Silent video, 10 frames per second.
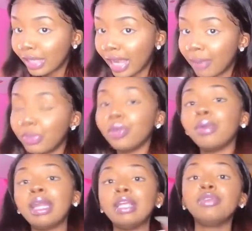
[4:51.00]
scam
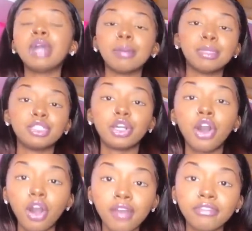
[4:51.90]
you and then you gotta put your
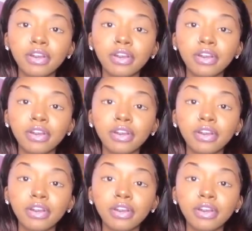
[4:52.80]
card